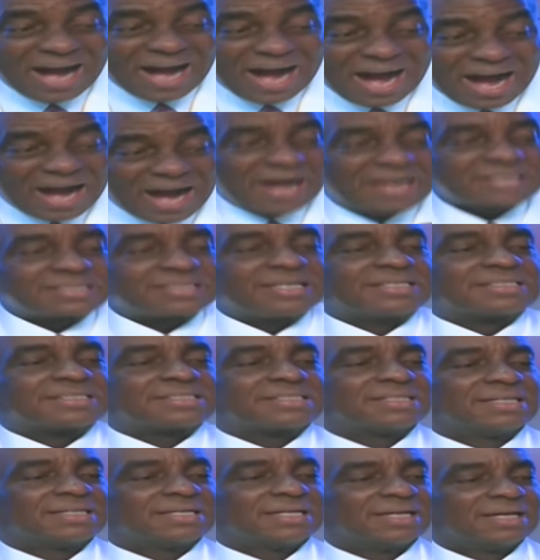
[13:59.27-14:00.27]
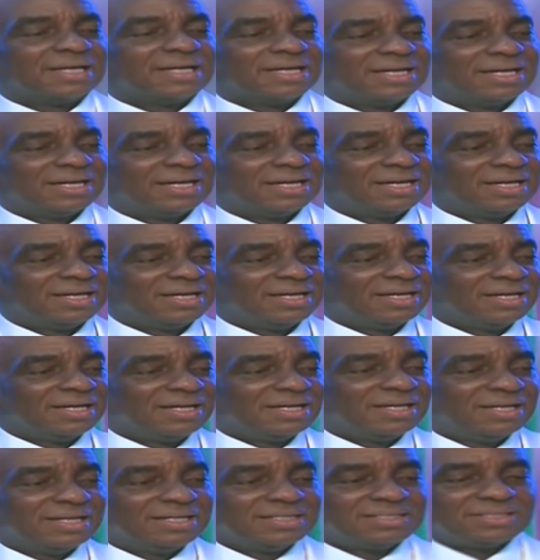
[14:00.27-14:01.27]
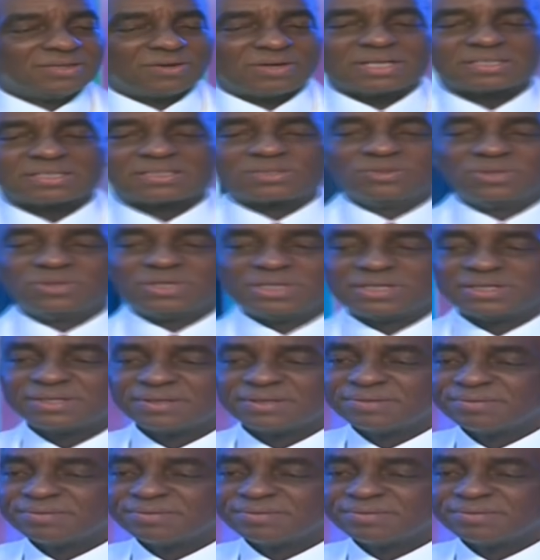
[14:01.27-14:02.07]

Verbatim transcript: our access. She understood it.